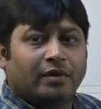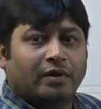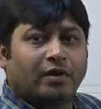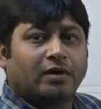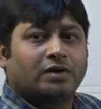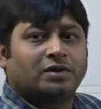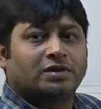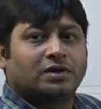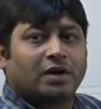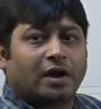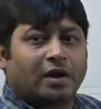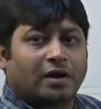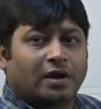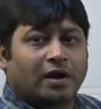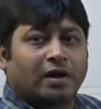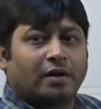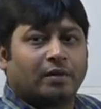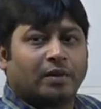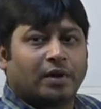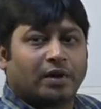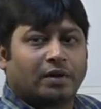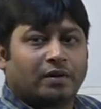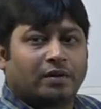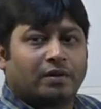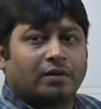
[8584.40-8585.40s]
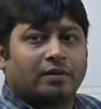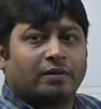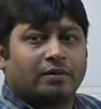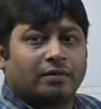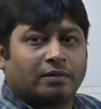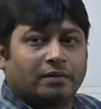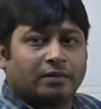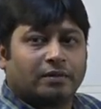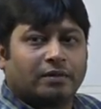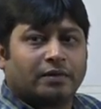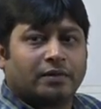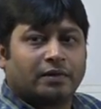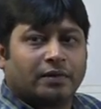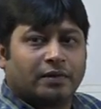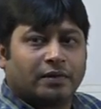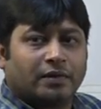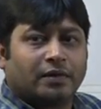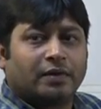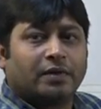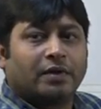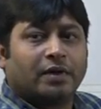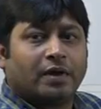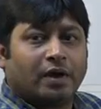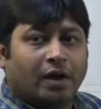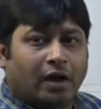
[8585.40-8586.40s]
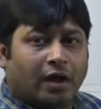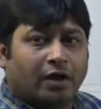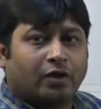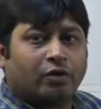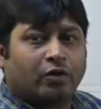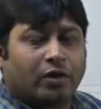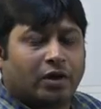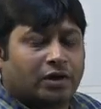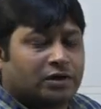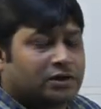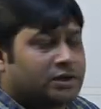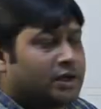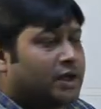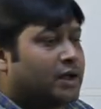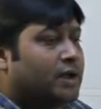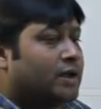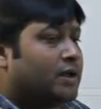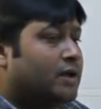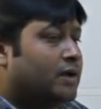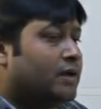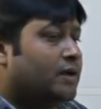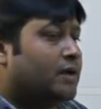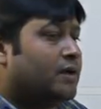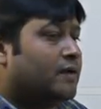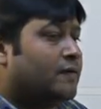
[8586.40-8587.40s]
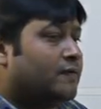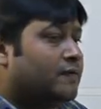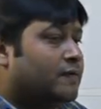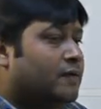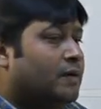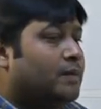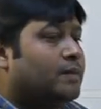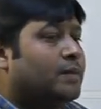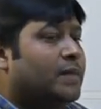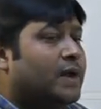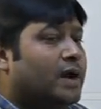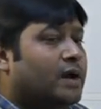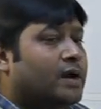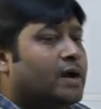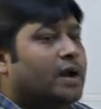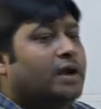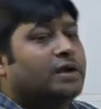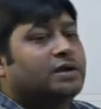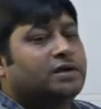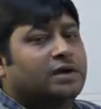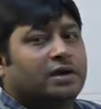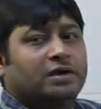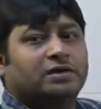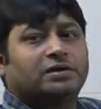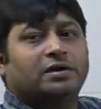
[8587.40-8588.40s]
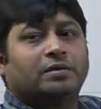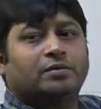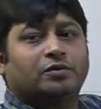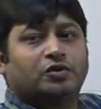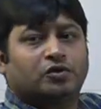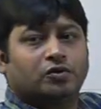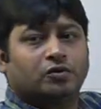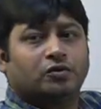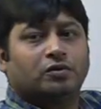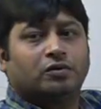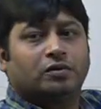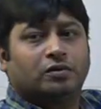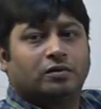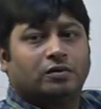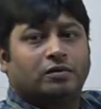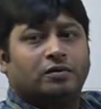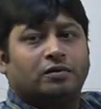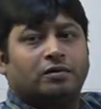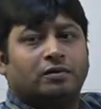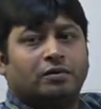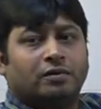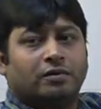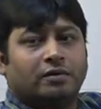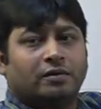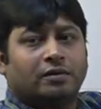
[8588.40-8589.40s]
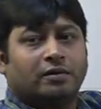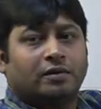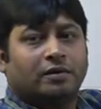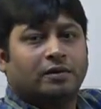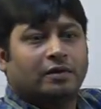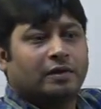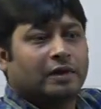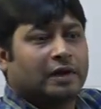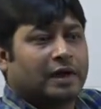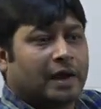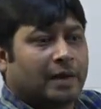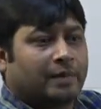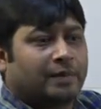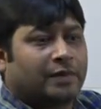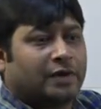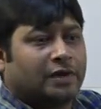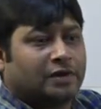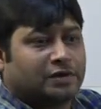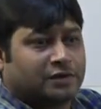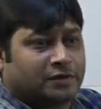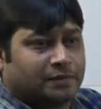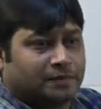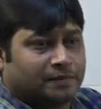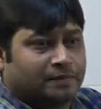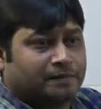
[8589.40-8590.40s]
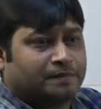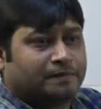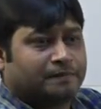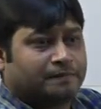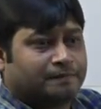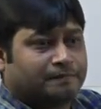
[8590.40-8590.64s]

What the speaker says: Not started, but you can say from mercantilism to capitalism.